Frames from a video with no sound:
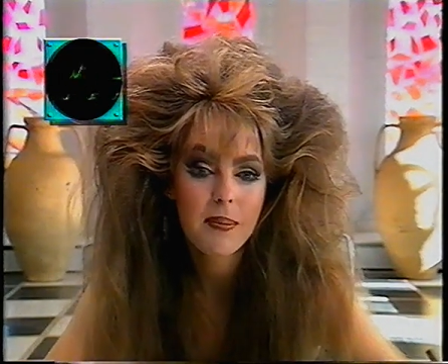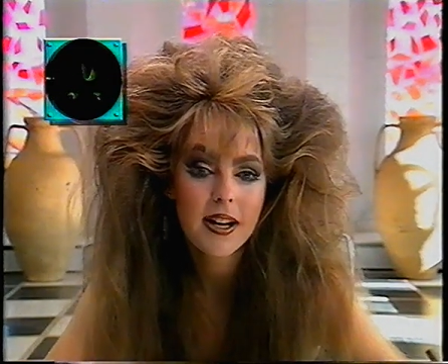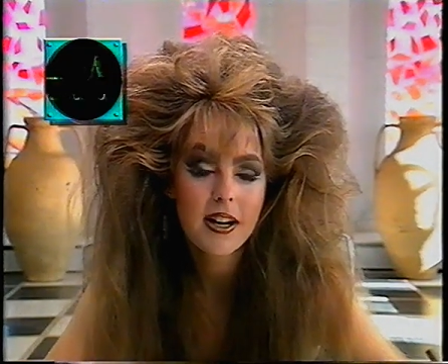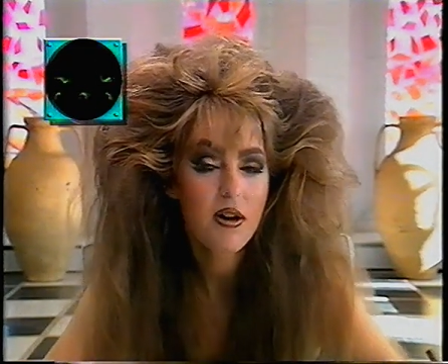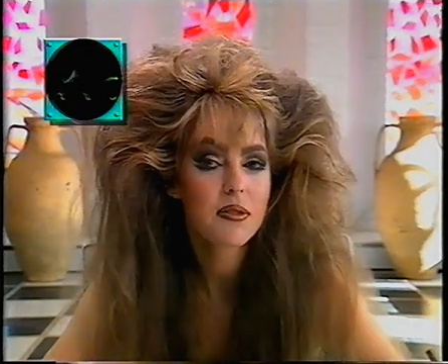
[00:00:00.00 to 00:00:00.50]

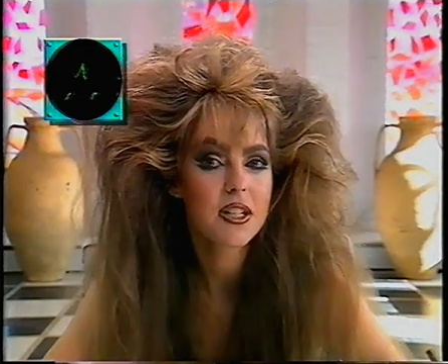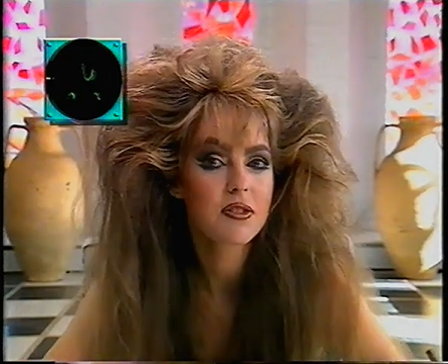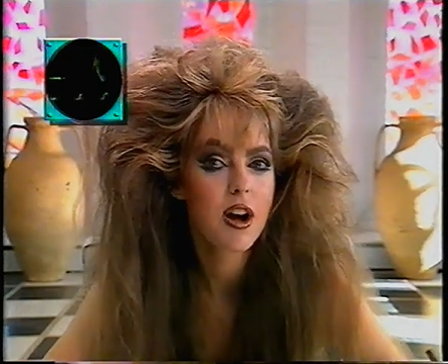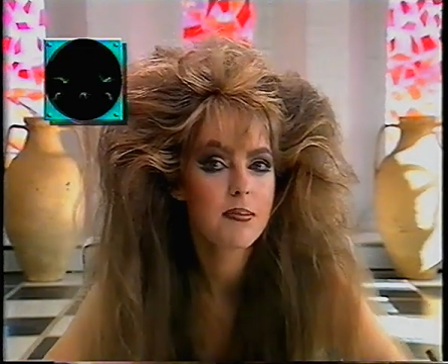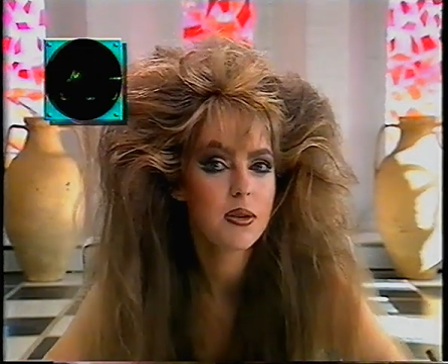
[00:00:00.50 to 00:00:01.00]
I
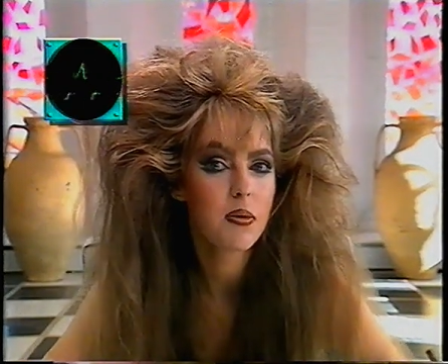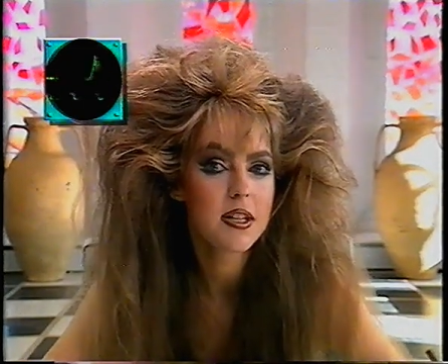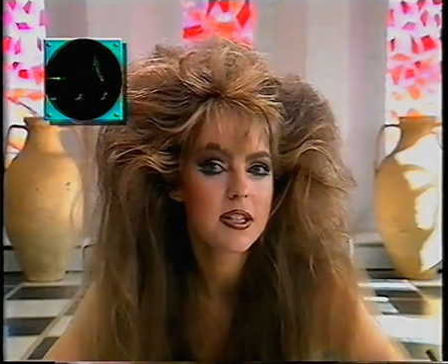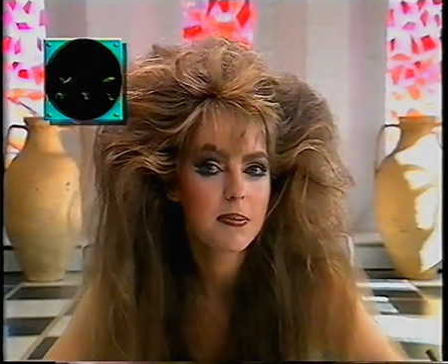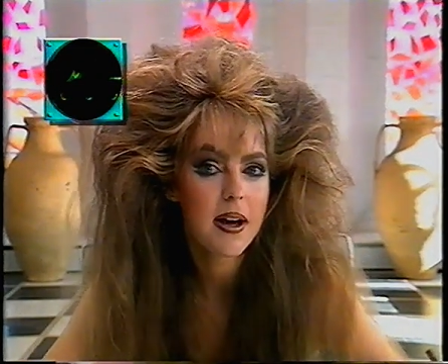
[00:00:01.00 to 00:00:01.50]
can't describe
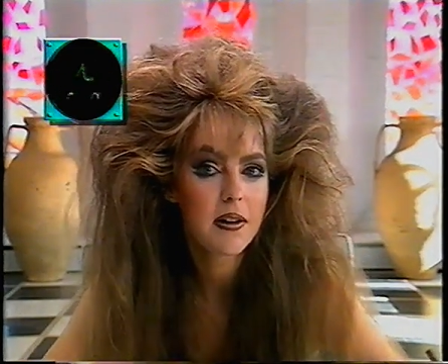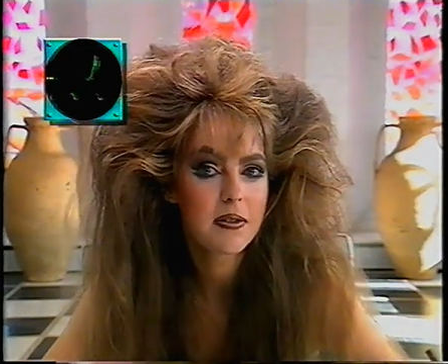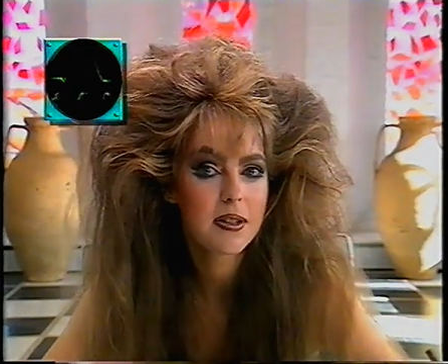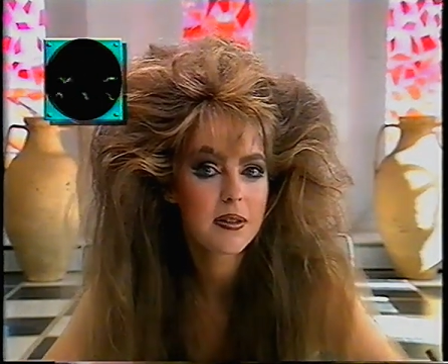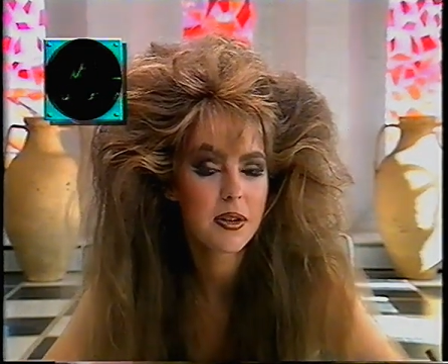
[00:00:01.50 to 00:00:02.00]
to you what it's
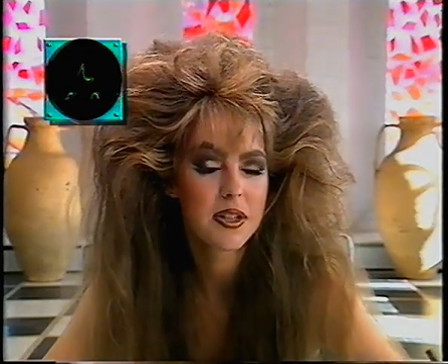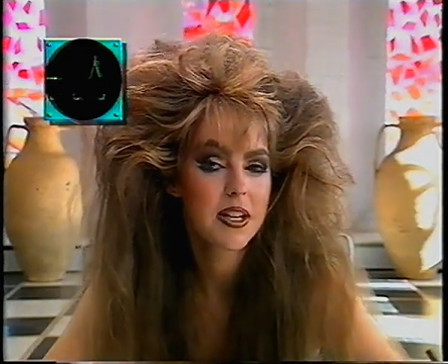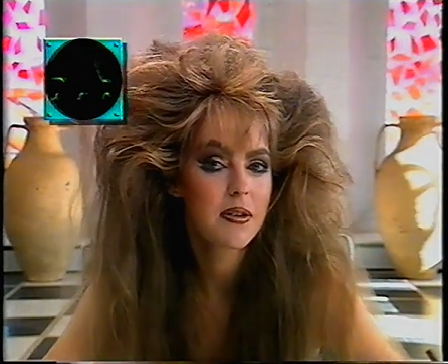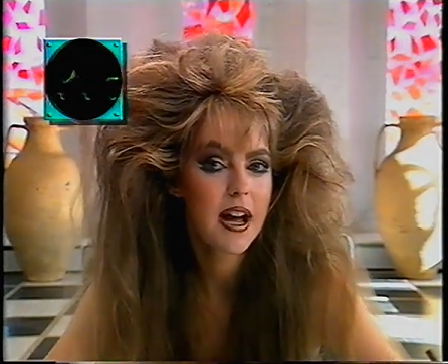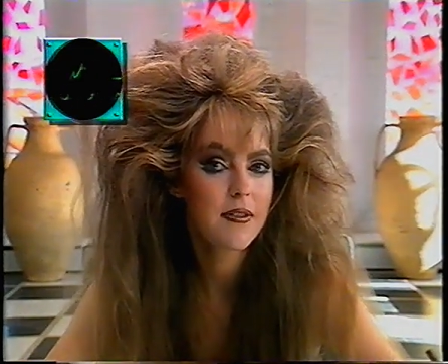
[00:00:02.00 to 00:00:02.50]
about
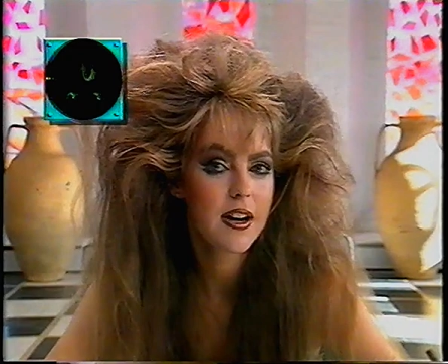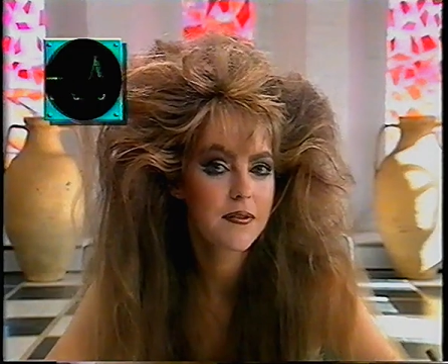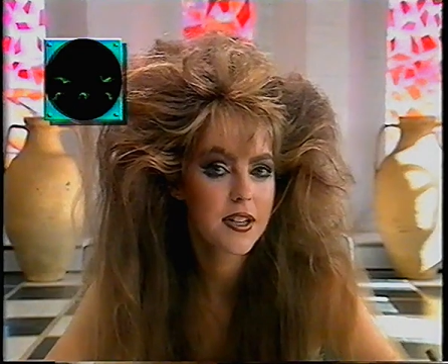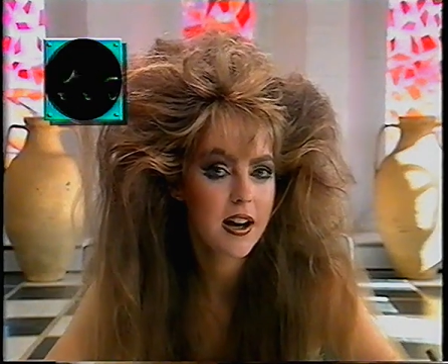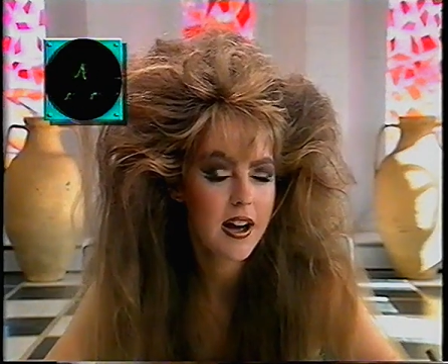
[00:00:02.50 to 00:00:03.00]
because I don't
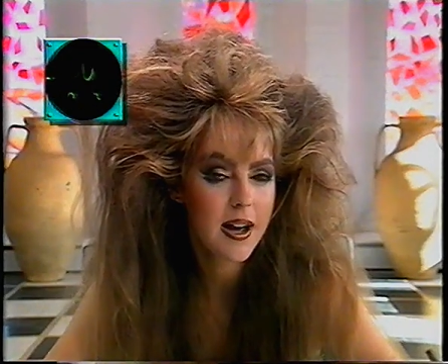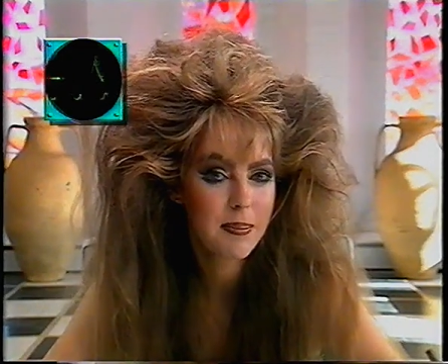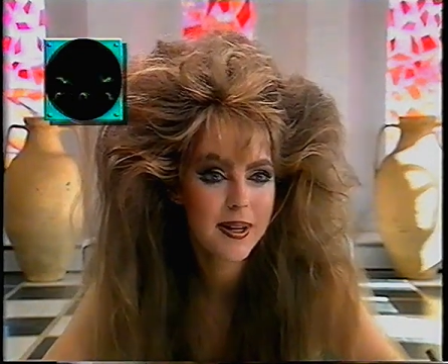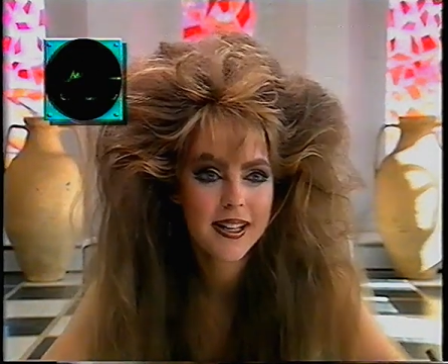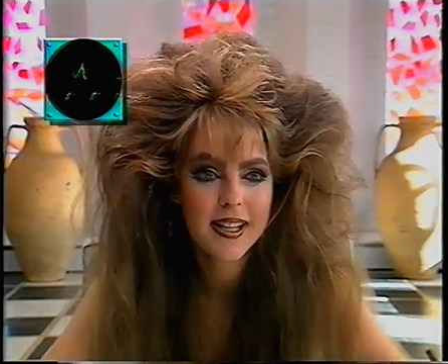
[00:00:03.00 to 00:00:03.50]
have enough
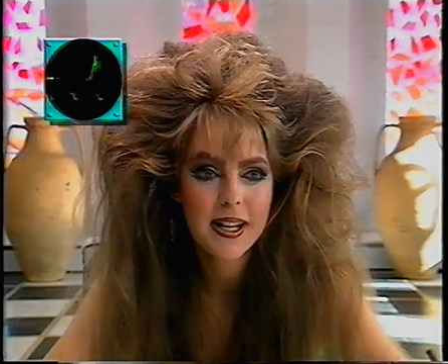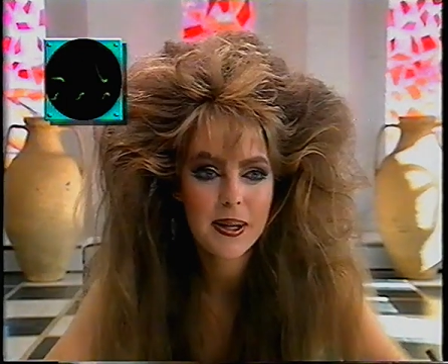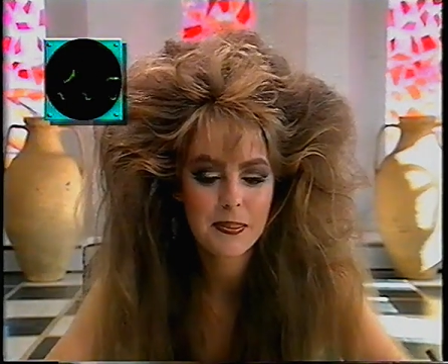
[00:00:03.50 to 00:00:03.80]
time,